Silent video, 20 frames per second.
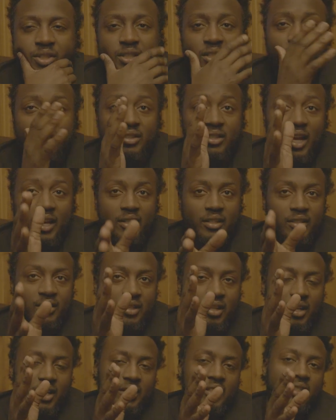This is how
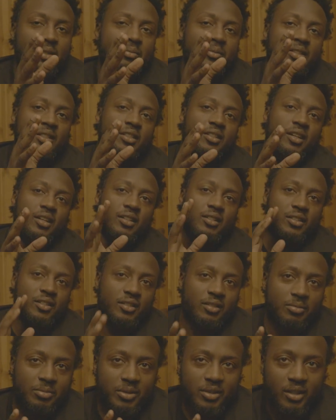this alright.
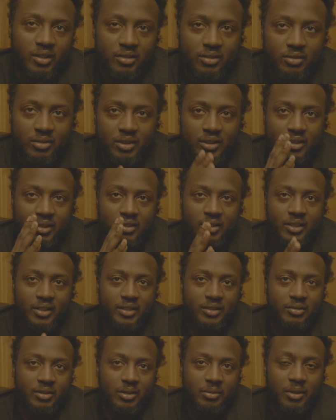This some sauce too. This gonna
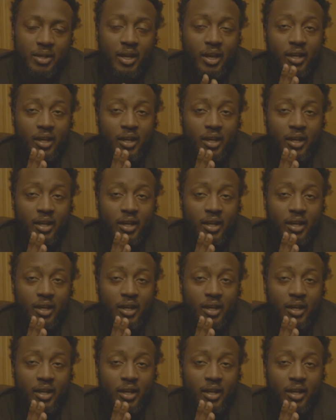turn you up.